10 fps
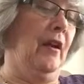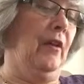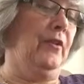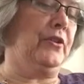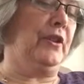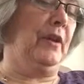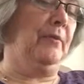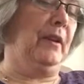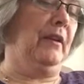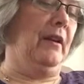all
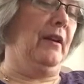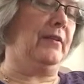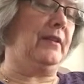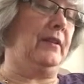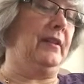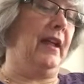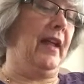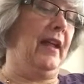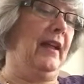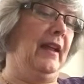sheep and oxen,
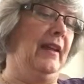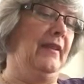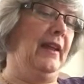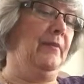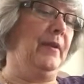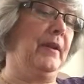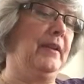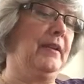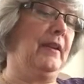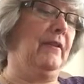yea, and the
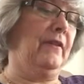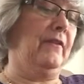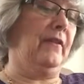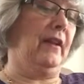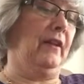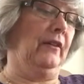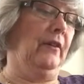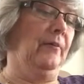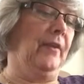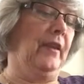beast of the field,
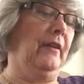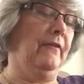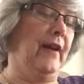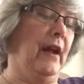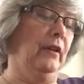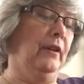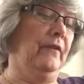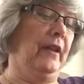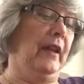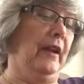the fowl
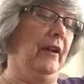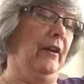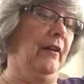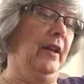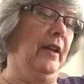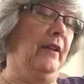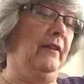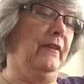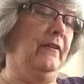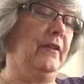of the air,
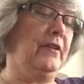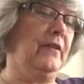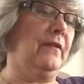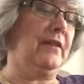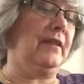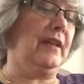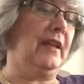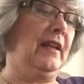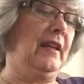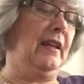the fish of the
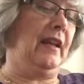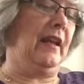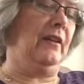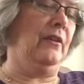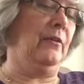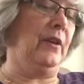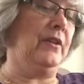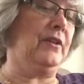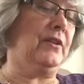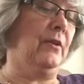sea, and
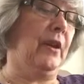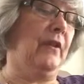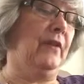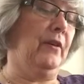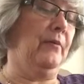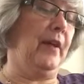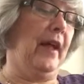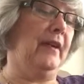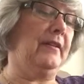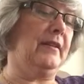whatsoever
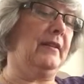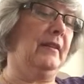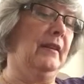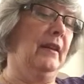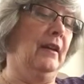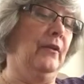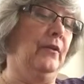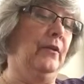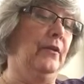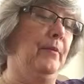passeth
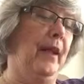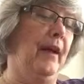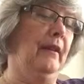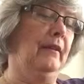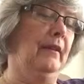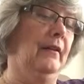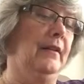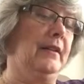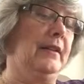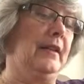through the path
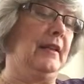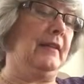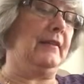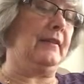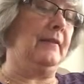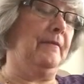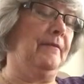of the seas.